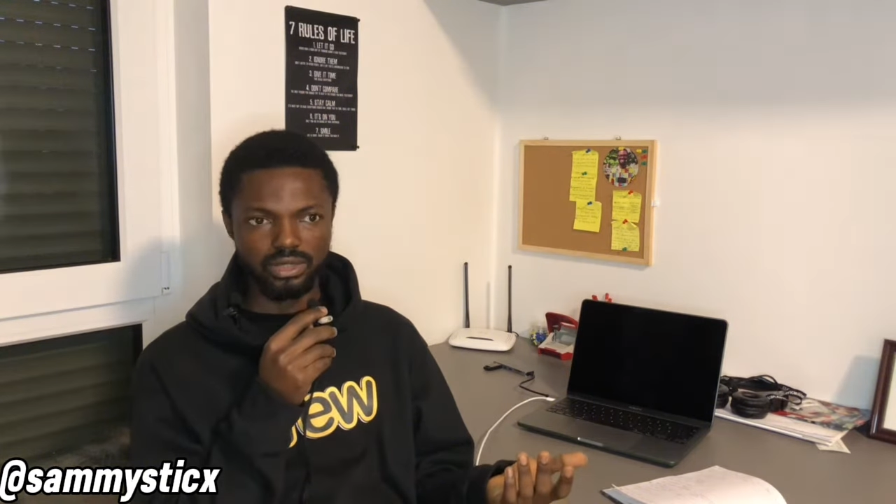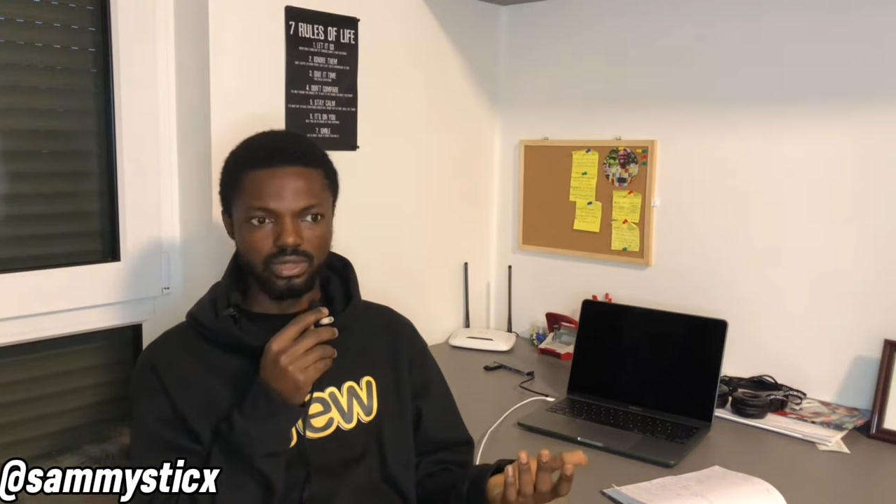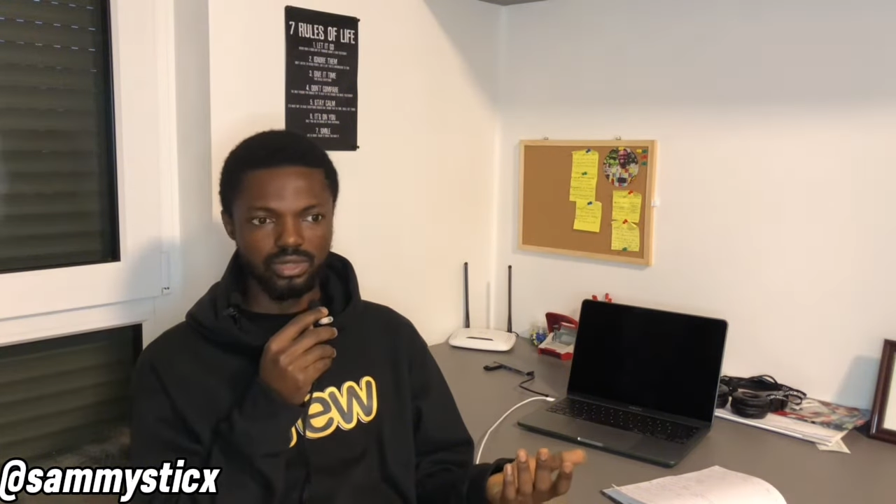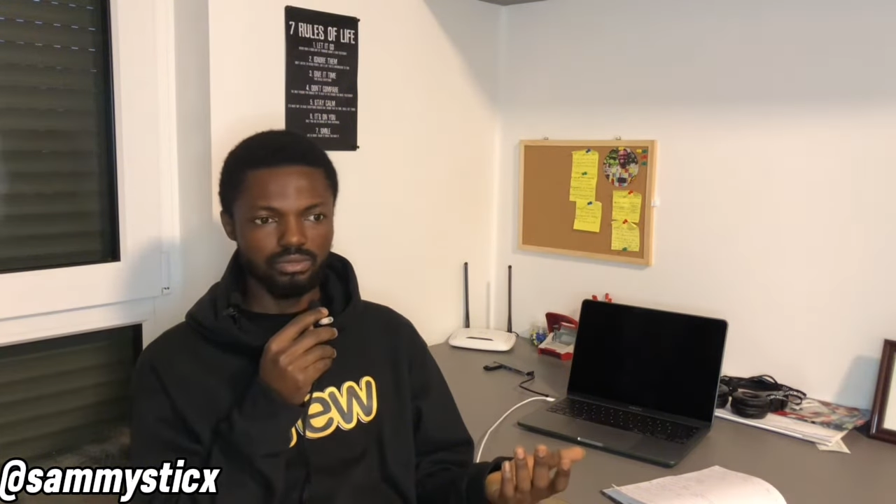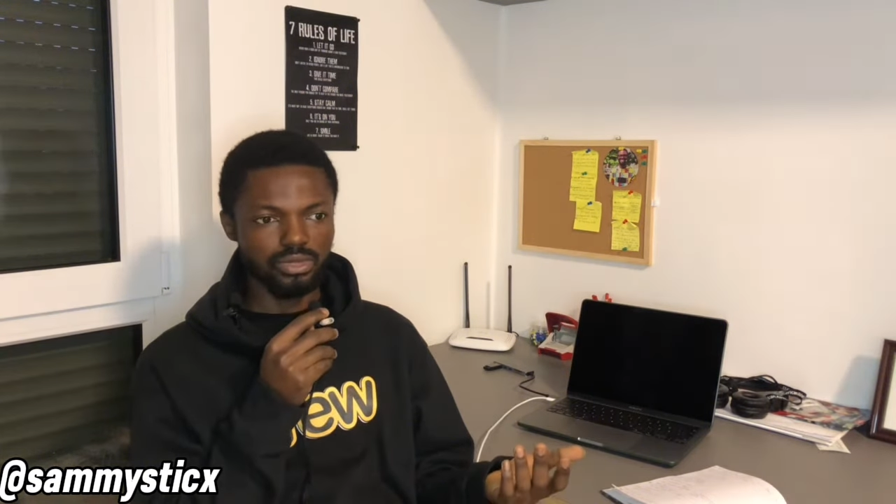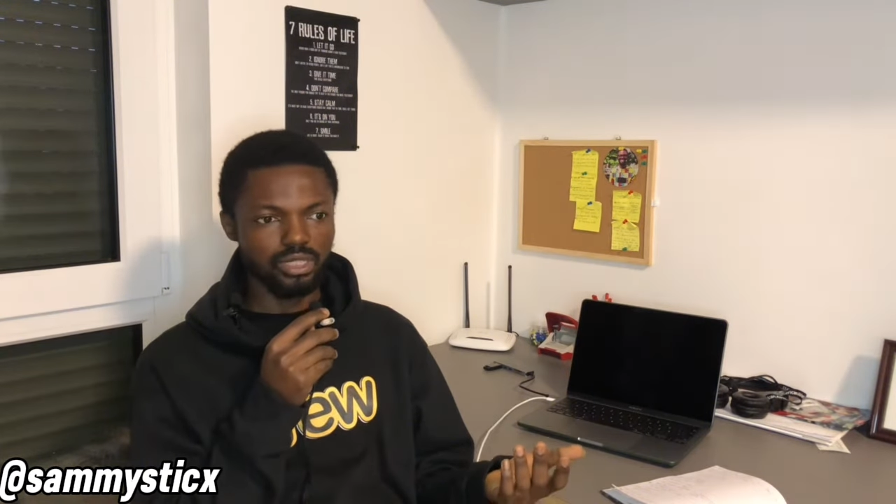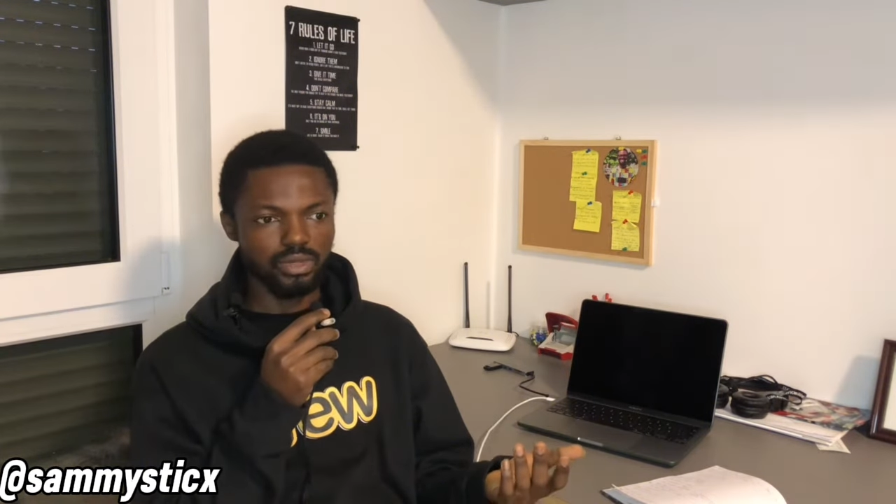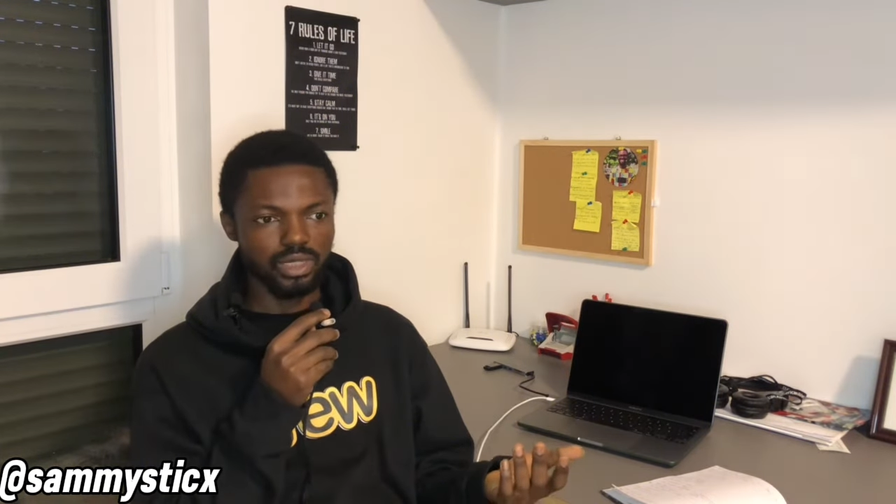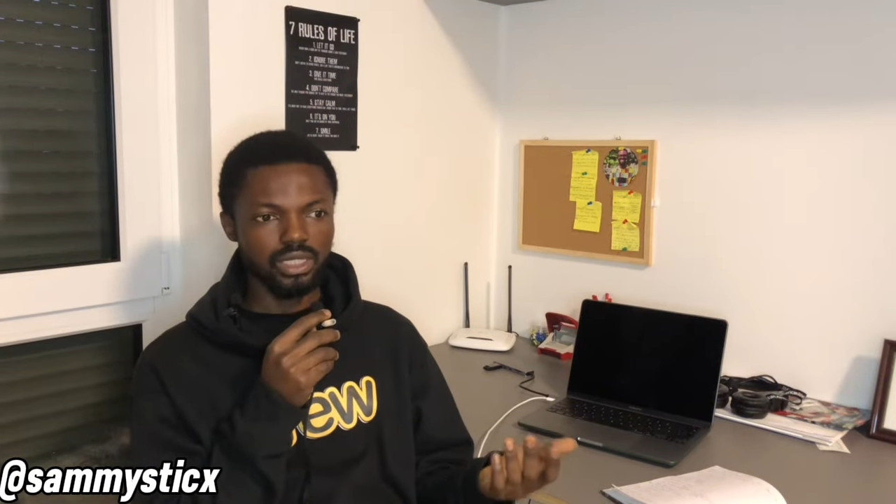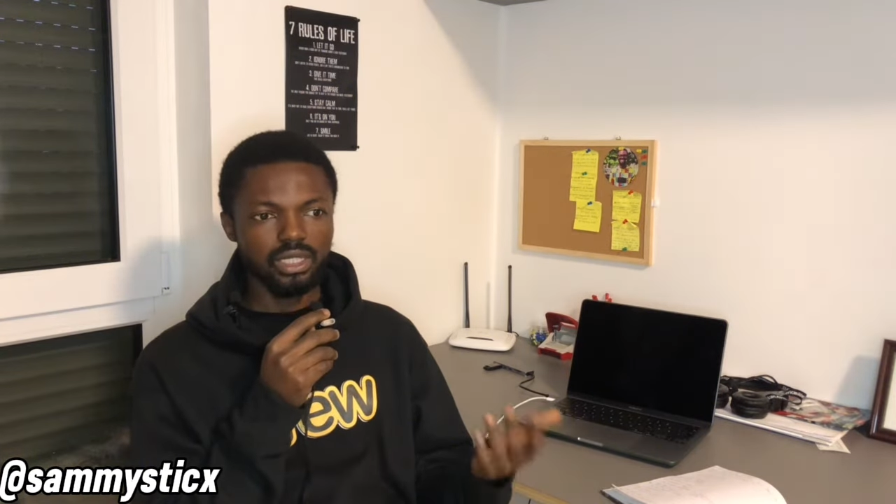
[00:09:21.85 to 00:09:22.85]
or
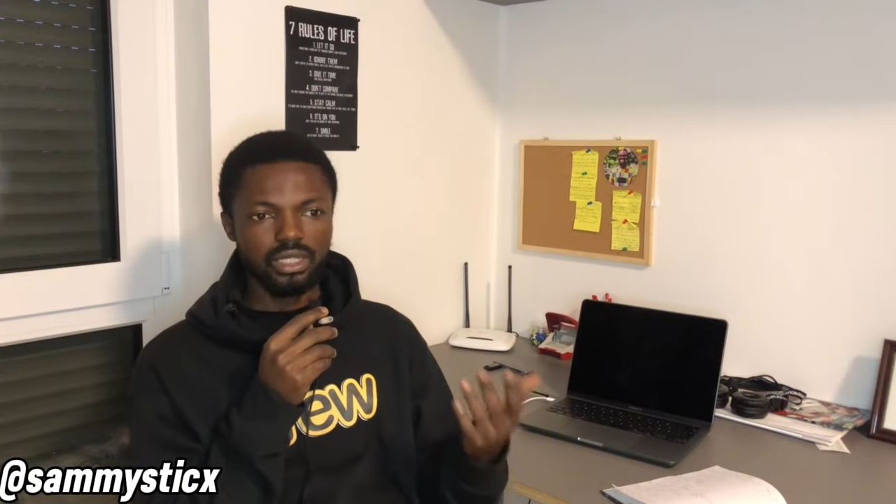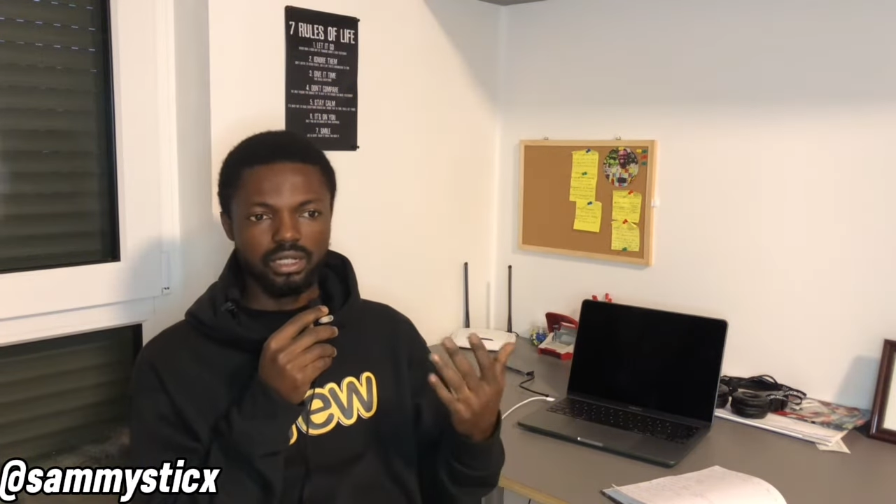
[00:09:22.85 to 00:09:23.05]
maybe